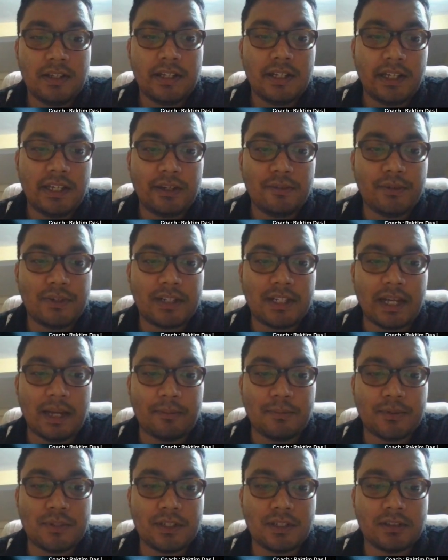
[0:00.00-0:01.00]
If it
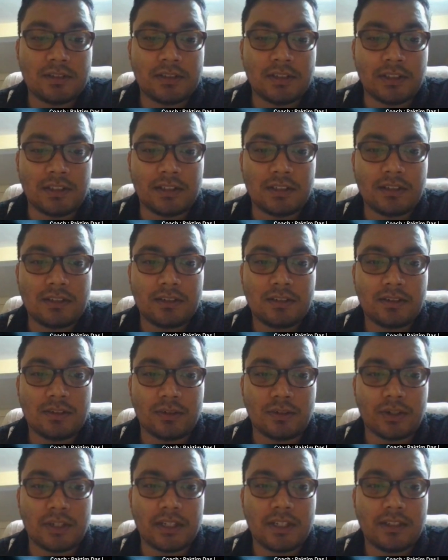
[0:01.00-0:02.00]
captures here,
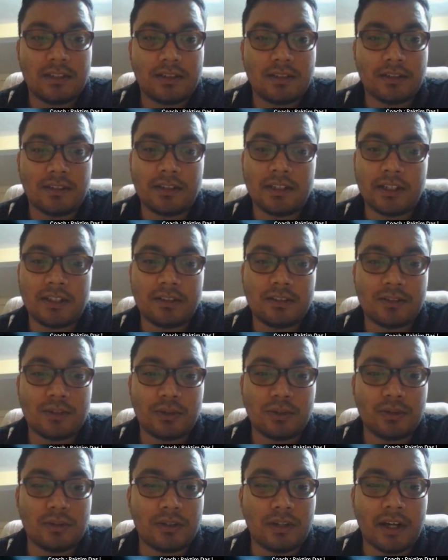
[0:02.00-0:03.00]
okay, then
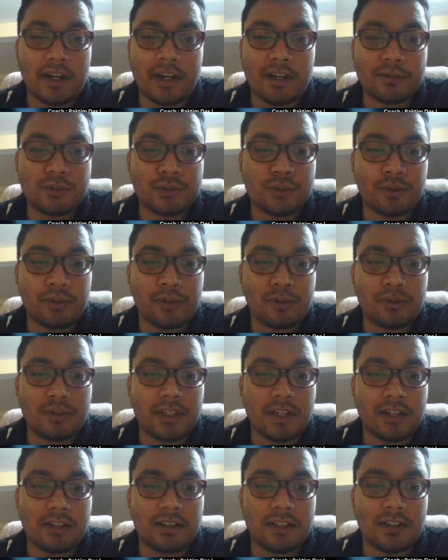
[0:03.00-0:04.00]
so I have shown you
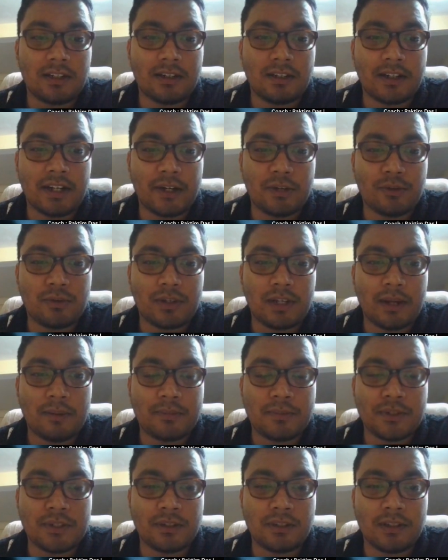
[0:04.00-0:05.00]
that the knight would
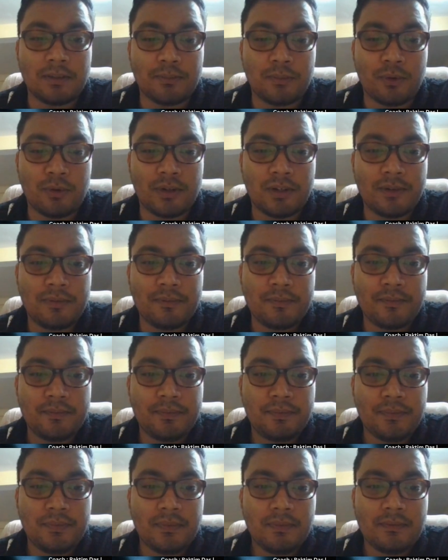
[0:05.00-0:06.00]
capture the pawn.
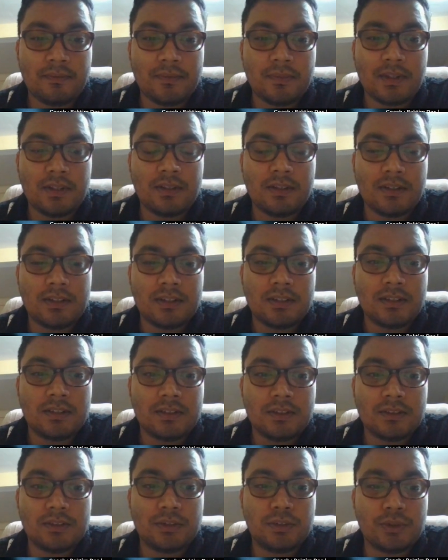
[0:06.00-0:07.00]

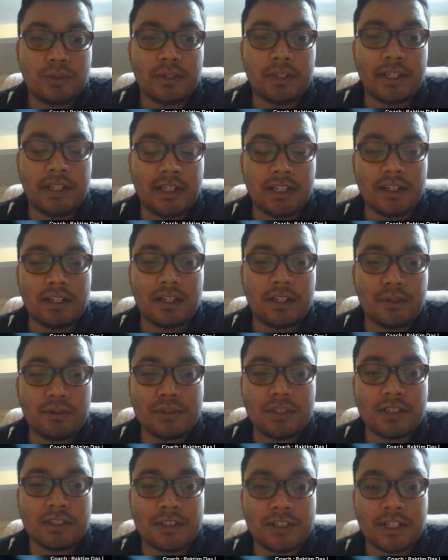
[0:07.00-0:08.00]
So here you
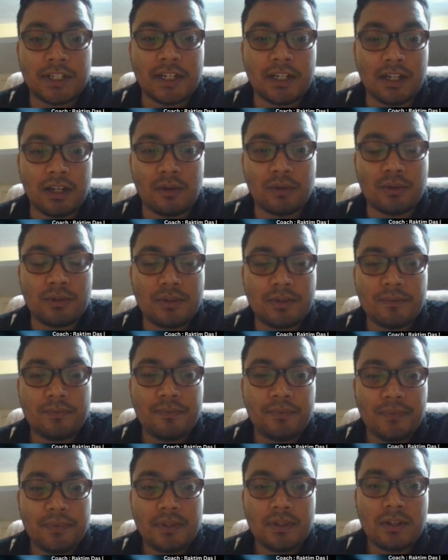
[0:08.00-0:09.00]
just check it out.
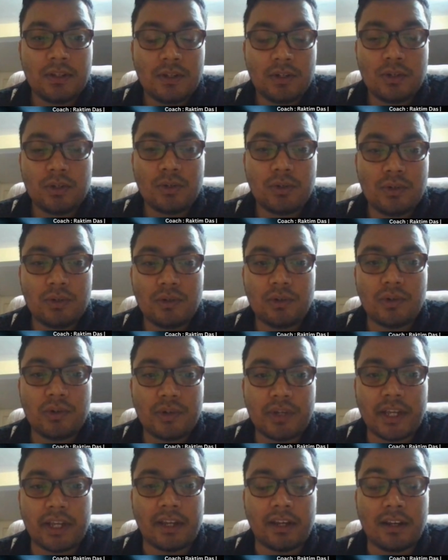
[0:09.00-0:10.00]

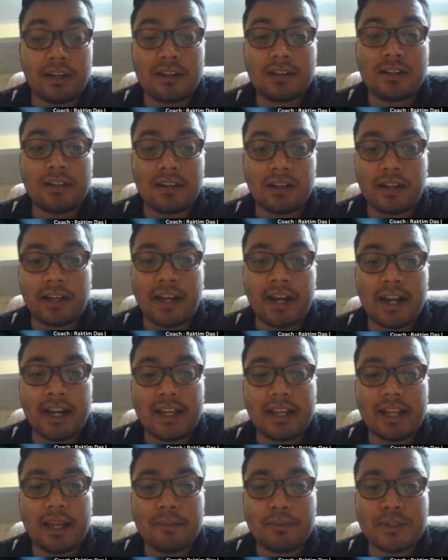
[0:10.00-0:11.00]
Okay, can I
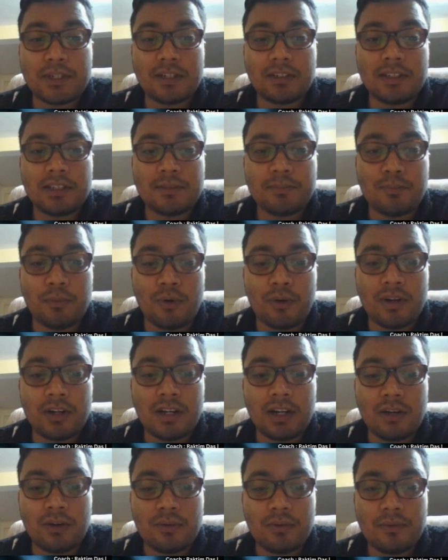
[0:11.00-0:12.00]
capture this pawn
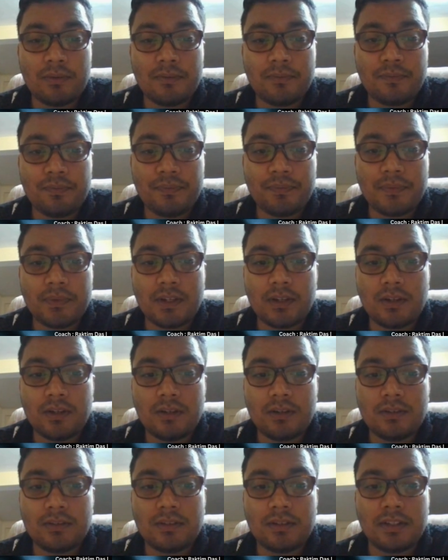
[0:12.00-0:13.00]
now?
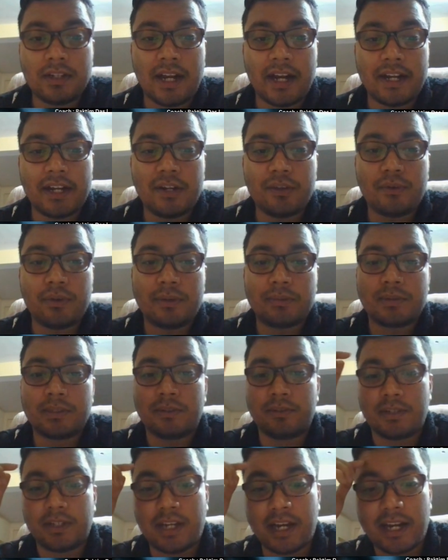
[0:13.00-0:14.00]
Knight into
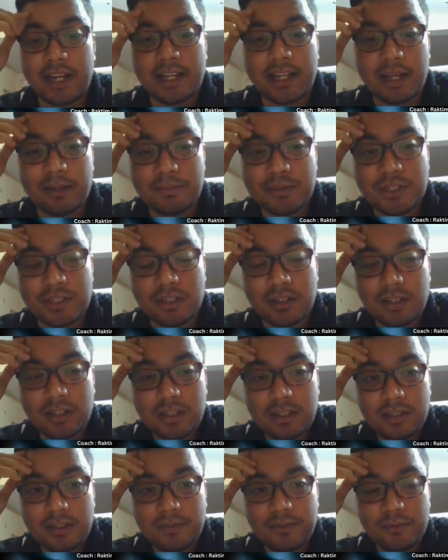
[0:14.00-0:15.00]
f7, can I capture?
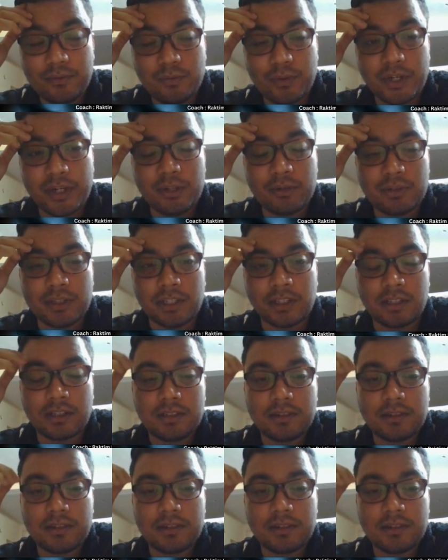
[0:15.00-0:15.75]
What do you think?